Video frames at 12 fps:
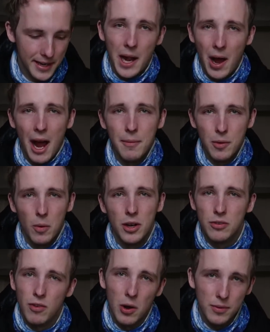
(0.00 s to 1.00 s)
Now I'm the one
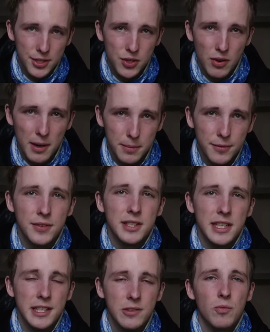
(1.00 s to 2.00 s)
who wrote the script for
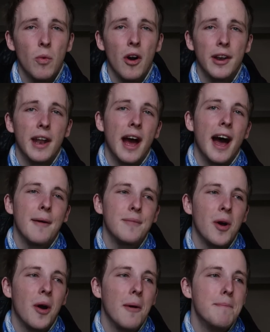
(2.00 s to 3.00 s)
season one. I'm
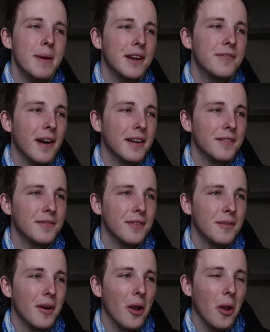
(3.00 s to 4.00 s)
not a big fan of
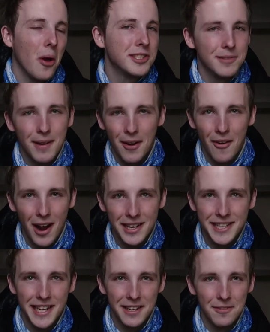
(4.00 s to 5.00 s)
a lot of my
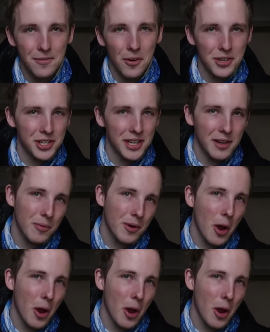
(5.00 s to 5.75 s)
writing, unfortunately.